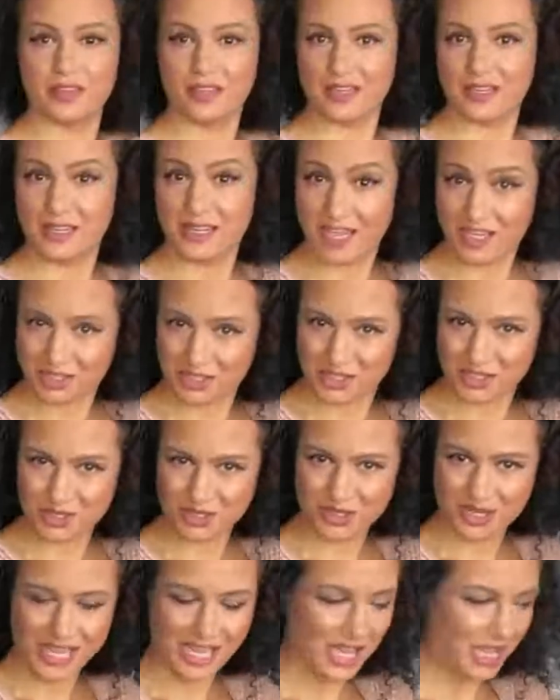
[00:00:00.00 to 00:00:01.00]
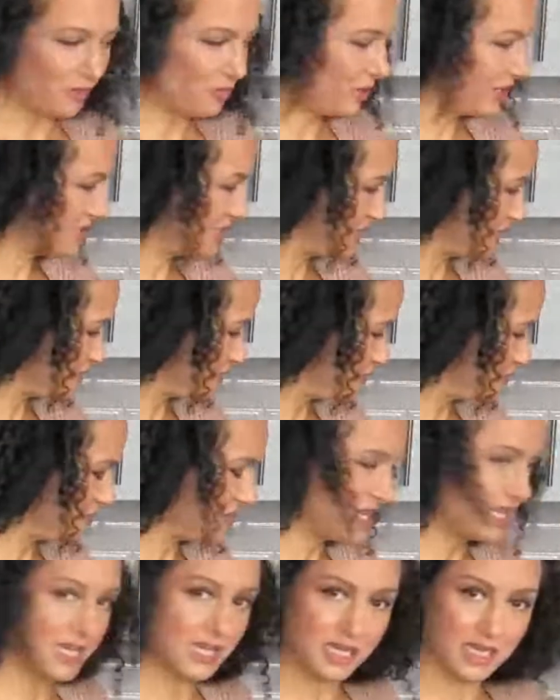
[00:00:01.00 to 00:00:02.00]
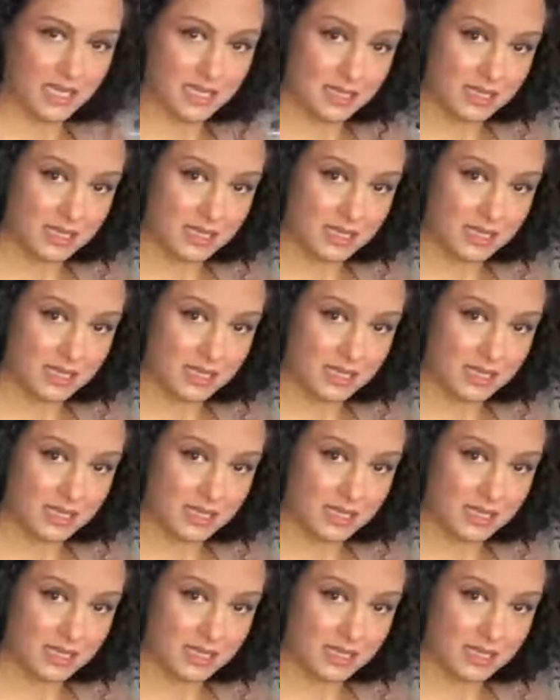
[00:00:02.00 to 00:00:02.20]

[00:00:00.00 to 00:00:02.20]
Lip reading: that yesterday we did vegan